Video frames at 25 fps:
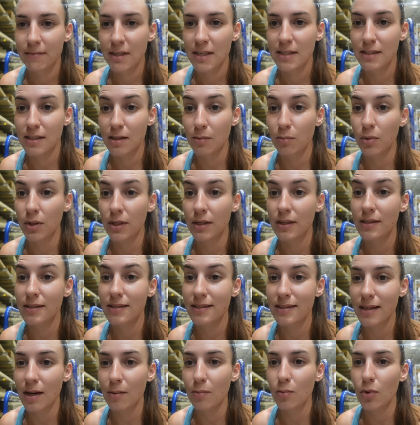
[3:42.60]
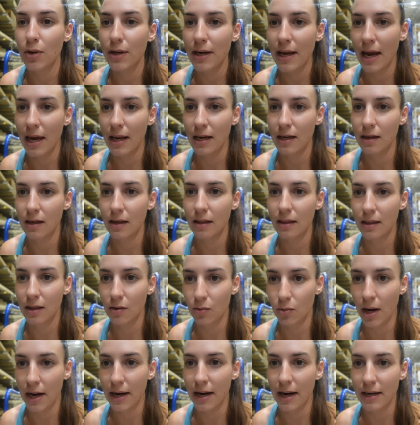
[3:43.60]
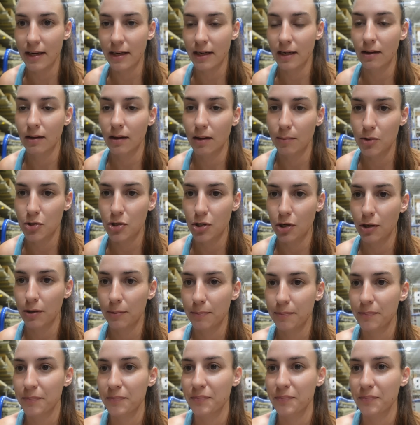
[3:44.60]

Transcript: Someone, someone had the right idea. Let me show you.